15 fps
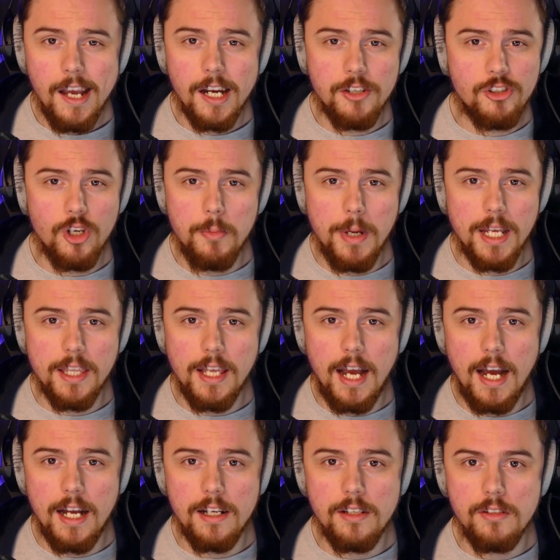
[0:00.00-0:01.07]
assuming
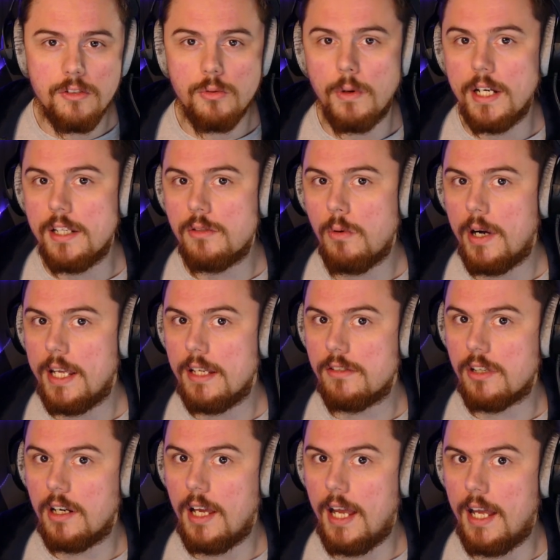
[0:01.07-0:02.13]
that 2020 is going to